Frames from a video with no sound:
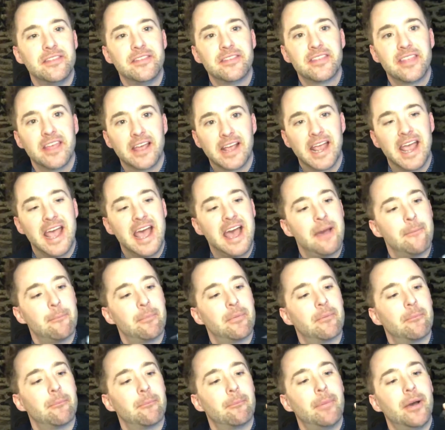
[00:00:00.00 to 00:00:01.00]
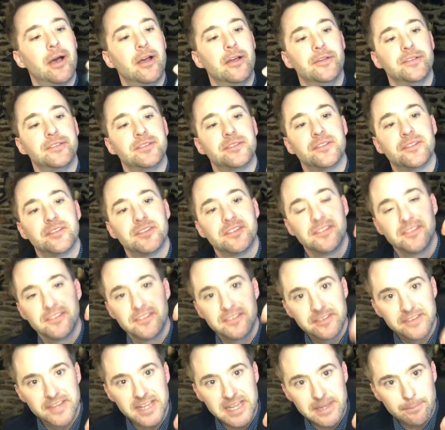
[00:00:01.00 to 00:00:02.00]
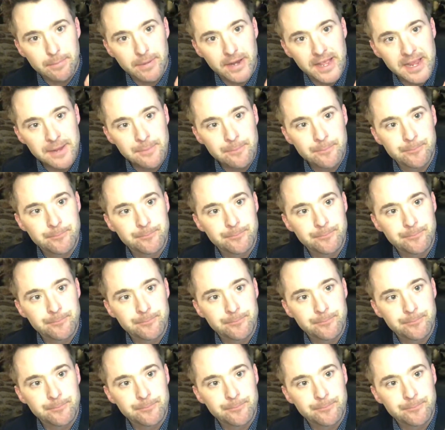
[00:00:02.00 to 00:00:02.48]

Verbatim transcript: the cap posts deeply